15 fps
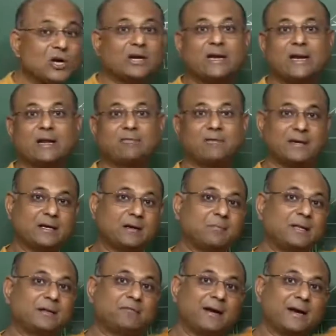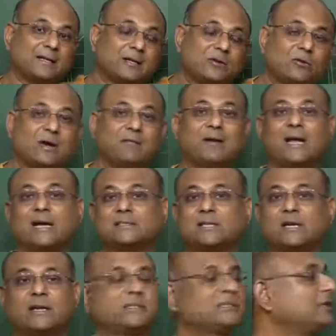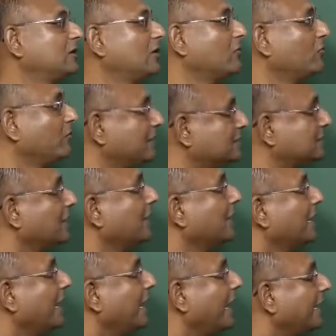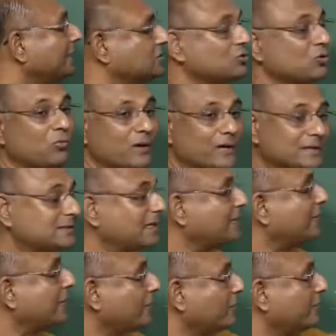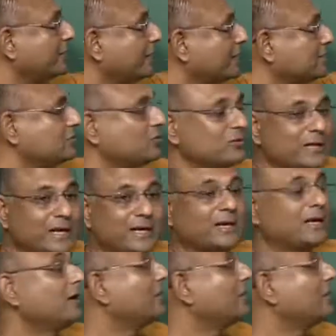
not get affected by the fact that you have an acceleration downwards. And so what does that tell you? It tells you that